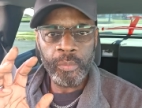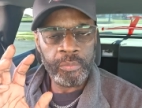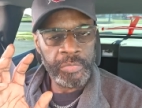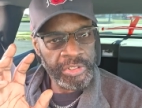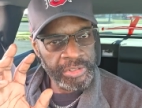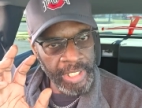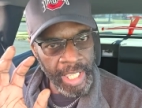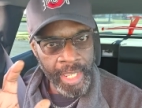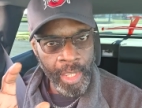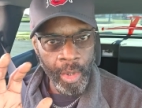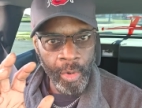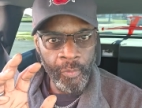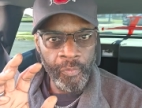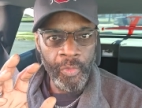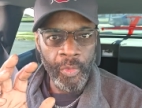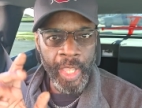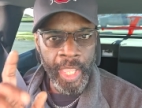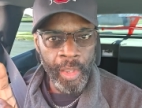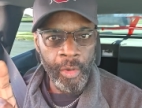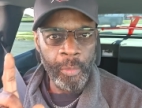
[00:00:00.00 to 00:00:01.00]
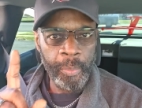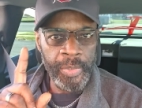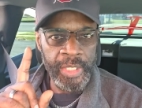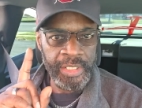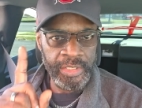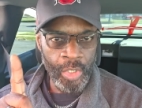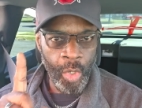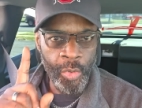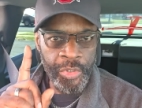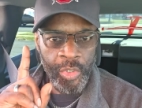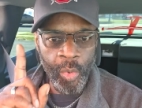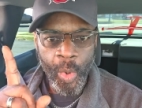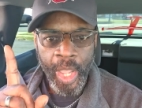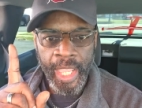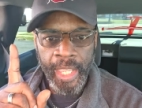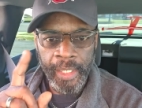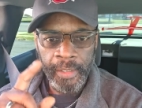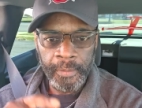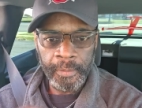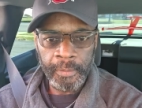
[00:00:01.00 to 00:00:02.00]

Stay hopeful. Help is on the way.